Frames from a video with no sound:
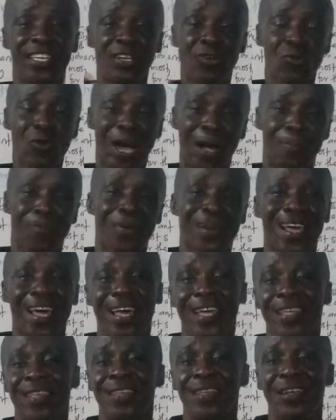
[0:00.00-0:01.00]
they will
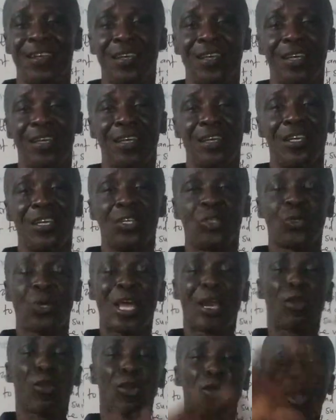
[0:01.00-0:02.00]
apply. So
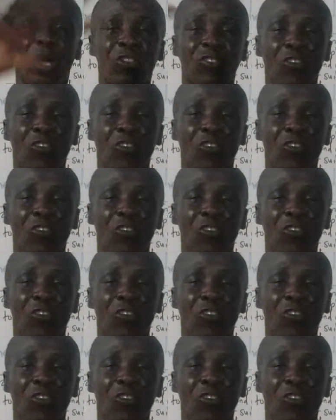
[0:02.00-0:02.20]
a lot